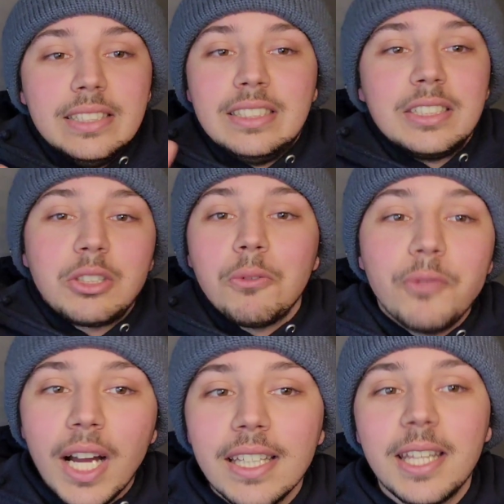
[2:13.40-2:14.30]
just
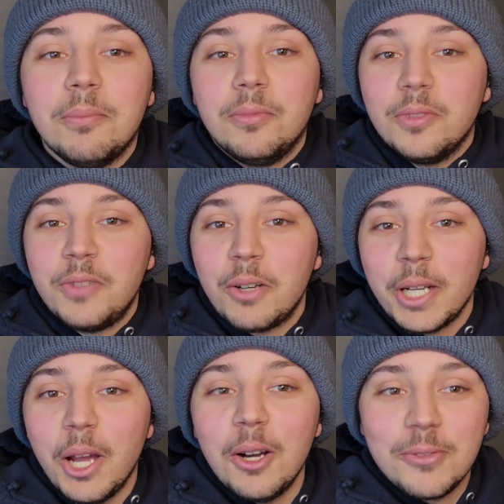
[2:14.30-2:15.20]
don't find them
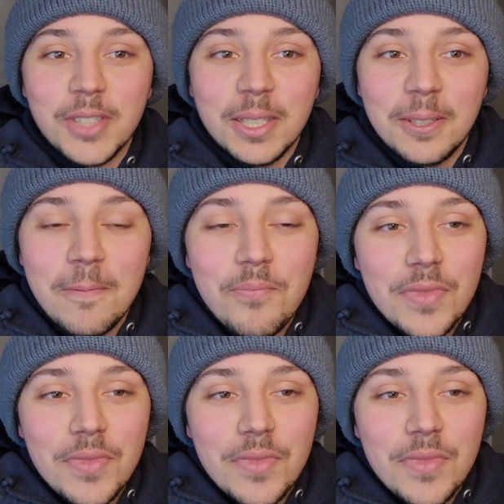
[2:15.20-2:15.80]
very often.